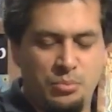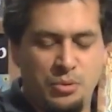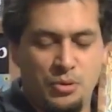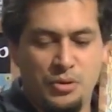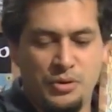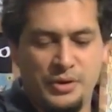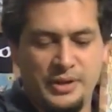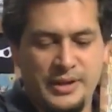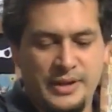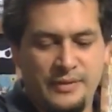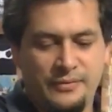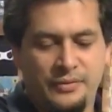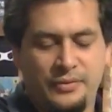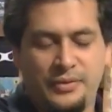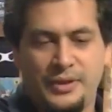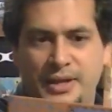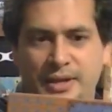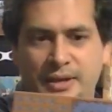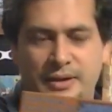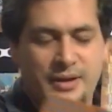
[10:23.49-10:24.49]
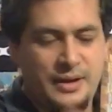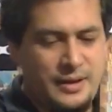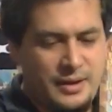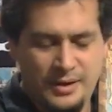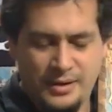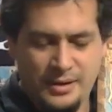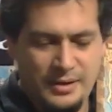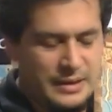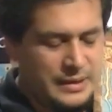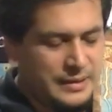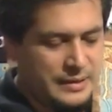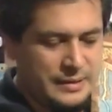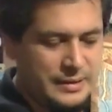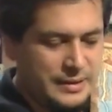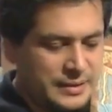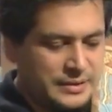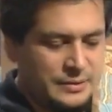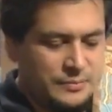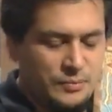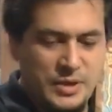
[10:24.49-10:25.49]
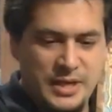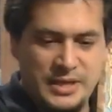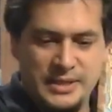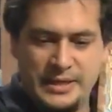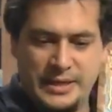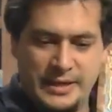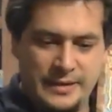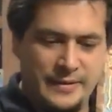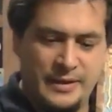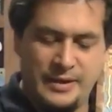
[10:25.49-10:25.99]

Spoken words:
board and everything, it's amazing.